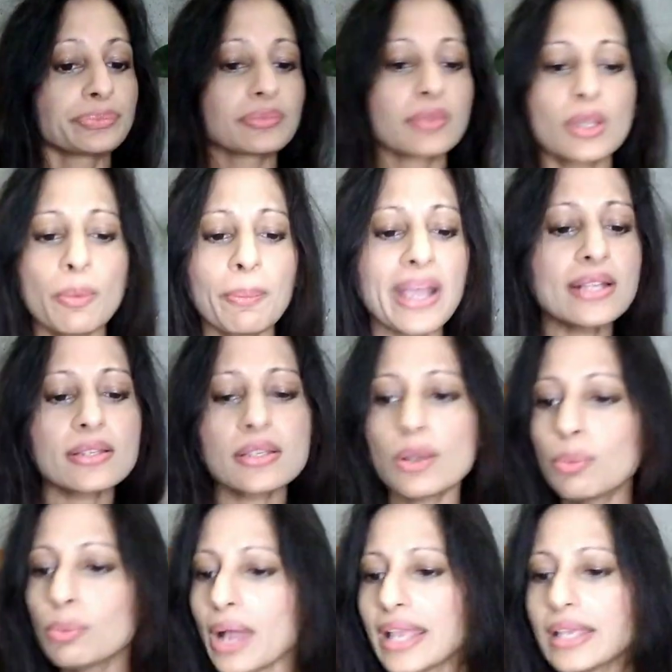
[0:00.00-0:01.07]
you're painting
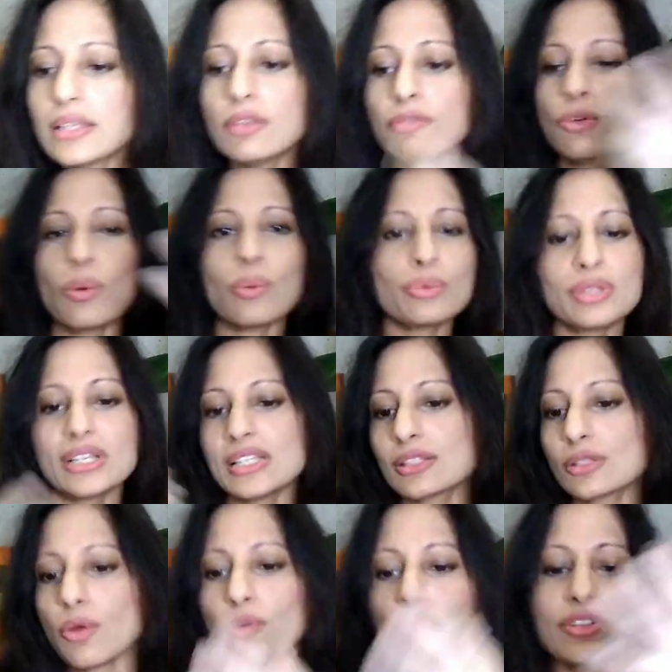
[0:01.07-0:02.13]
away and you've got all these
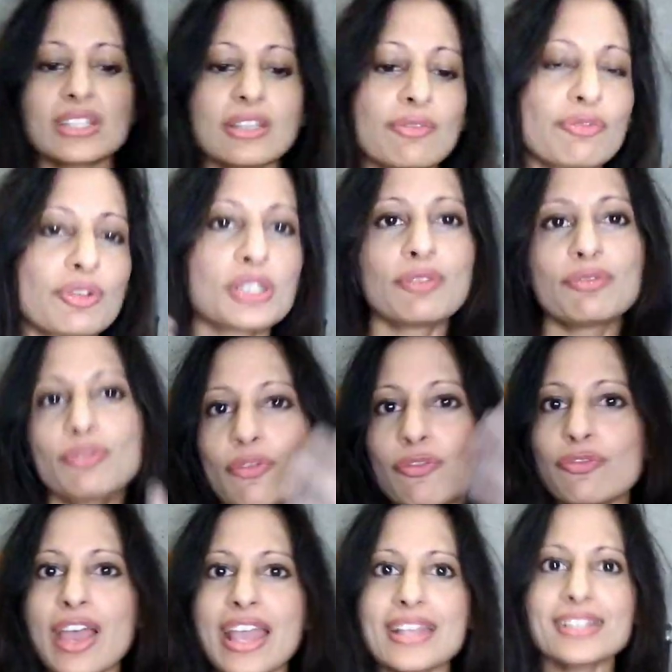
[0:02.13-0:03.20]
solvents in front of your
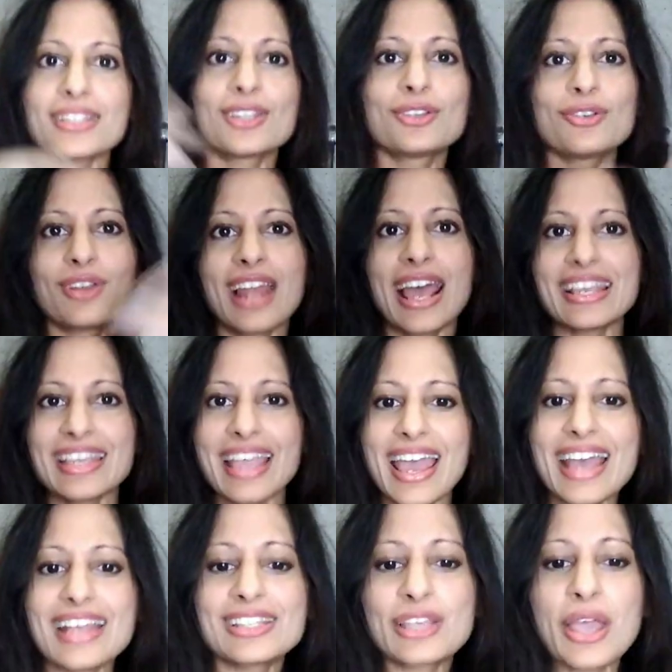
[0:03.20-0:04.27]
face and you're like
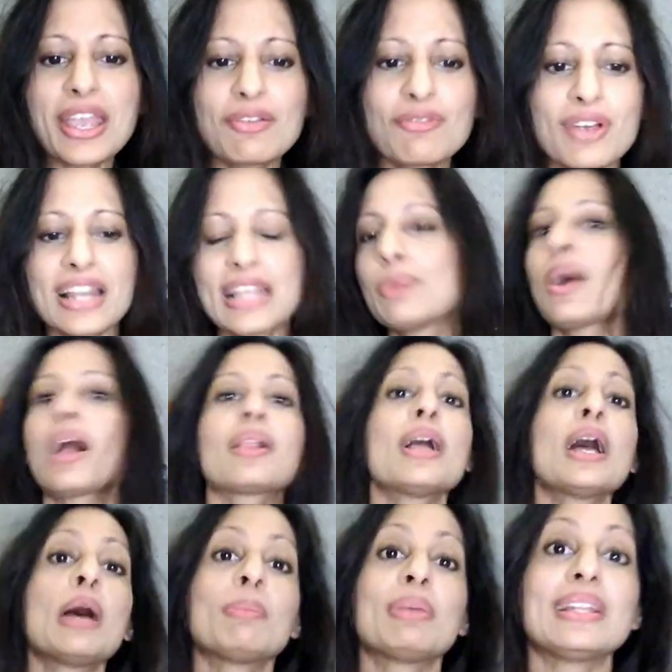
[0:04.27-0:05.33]
yeah it's going really well
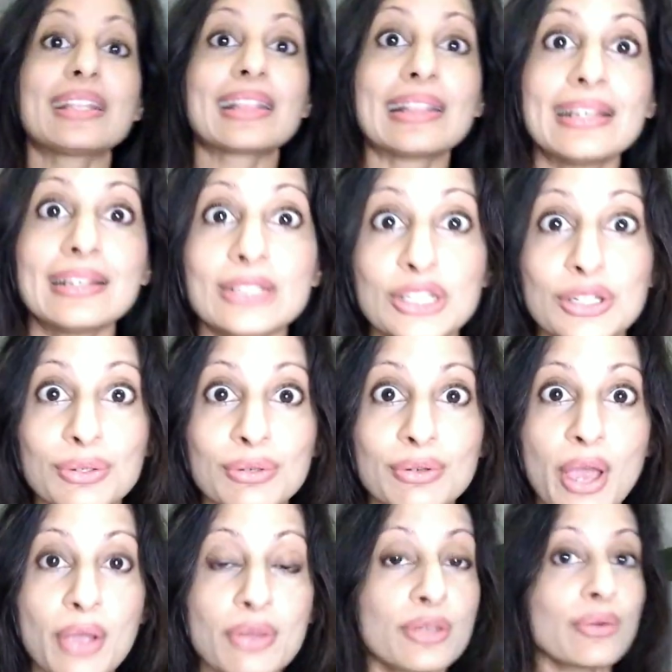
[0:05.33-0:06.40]
but little do you
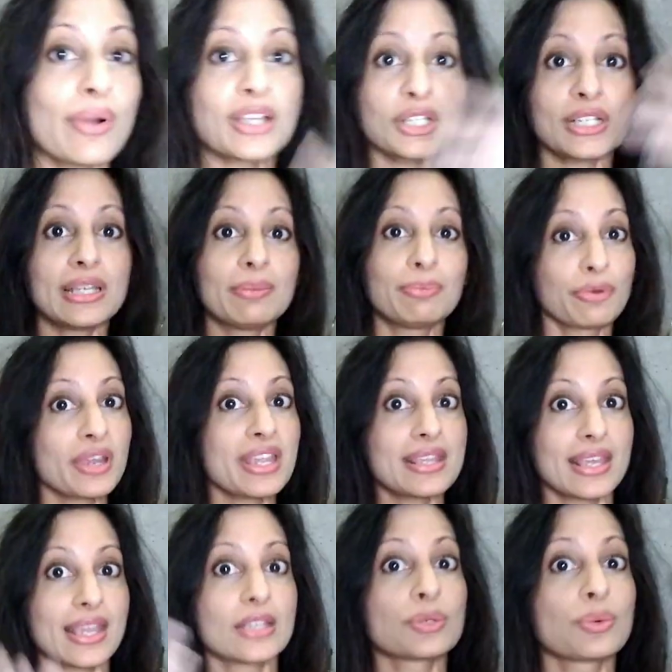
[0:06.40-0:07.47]
know that you're actually
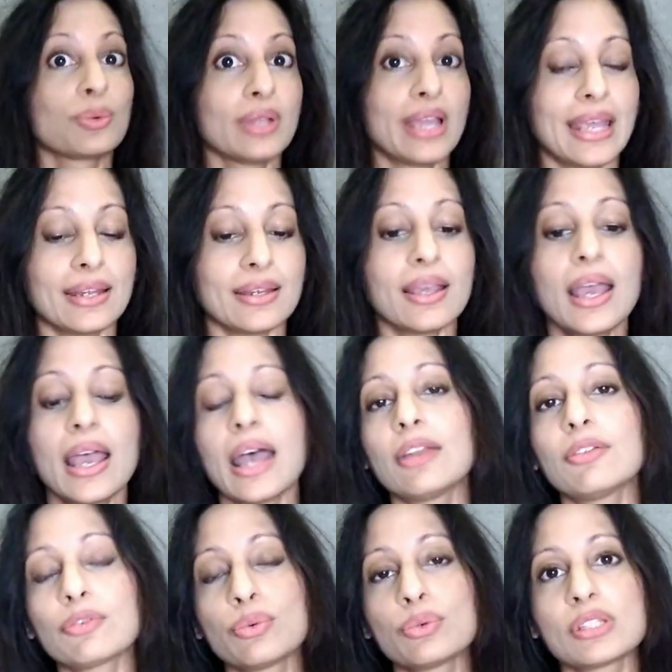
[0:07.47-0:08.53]
breathing it all in and
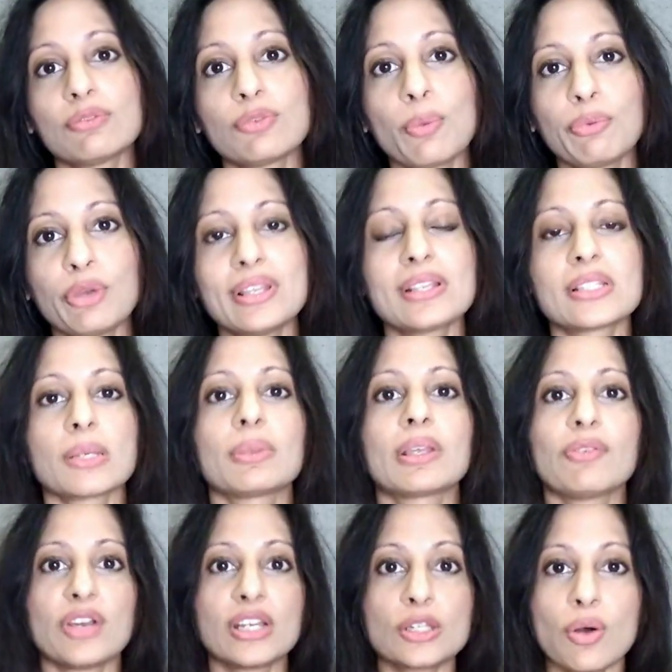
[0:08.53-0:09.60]
of course if you're breathing something
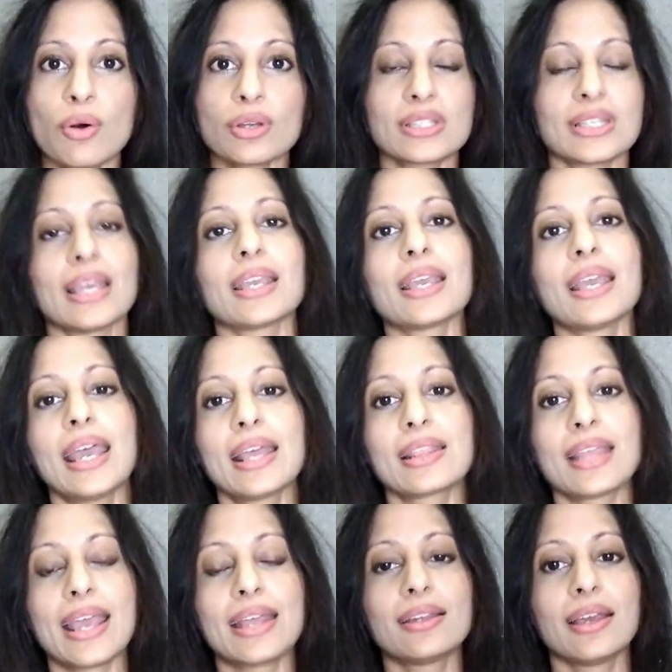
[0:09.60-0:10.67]
very toxic
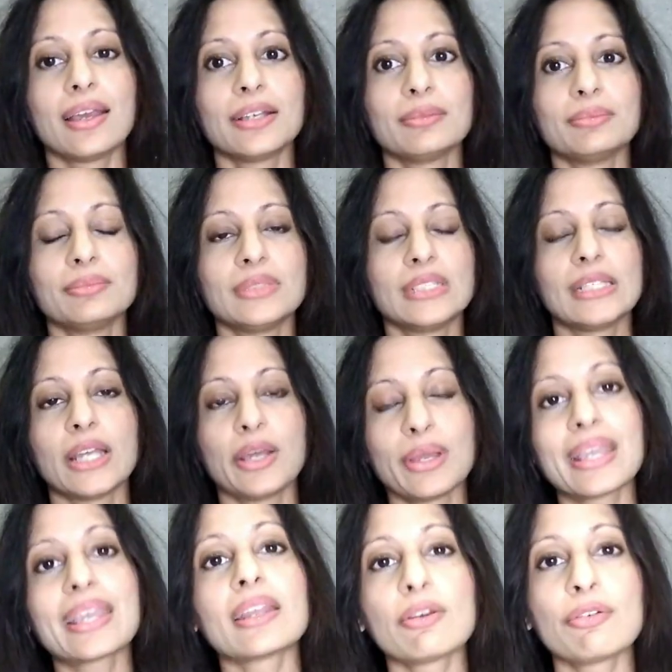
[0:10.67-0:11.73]
then um, you know
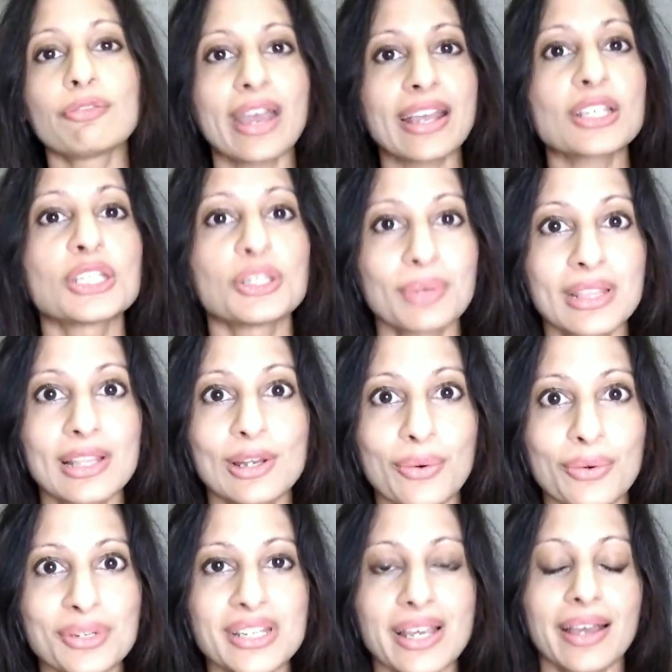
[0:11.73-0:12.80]
it can affect you in the
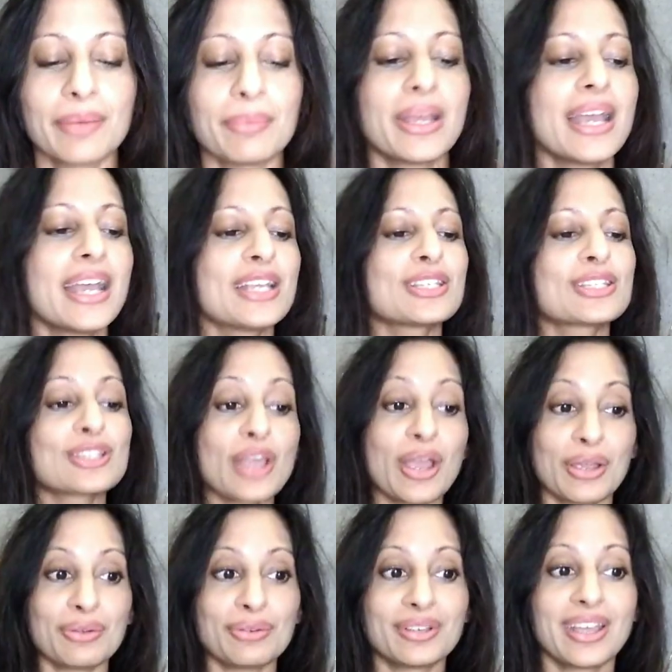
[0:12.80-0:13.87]
long term so